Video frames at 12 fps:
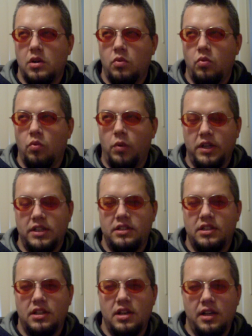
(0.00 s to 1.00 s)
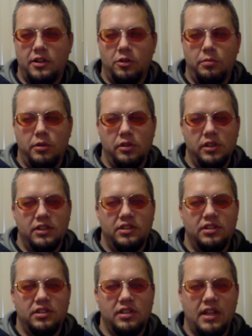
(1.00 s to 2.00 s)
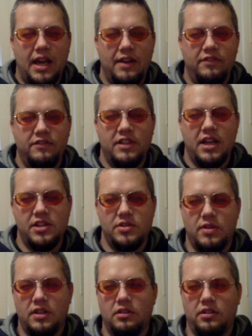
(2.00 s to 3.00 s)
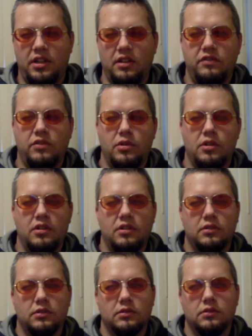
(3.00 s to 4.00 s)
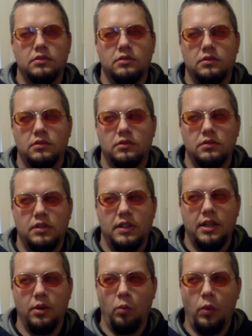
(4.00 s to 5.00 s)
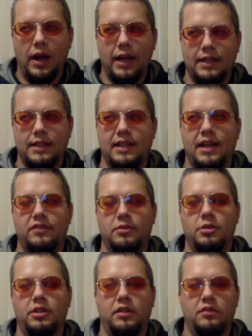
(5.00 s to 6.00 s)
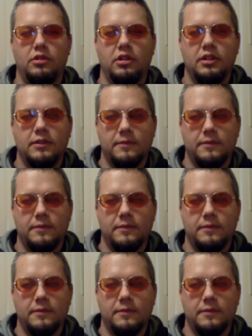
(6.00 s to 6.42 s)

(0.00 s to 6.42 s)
What did Nicol Bolas have Tezzeret looking for? And why did he have him looking for it?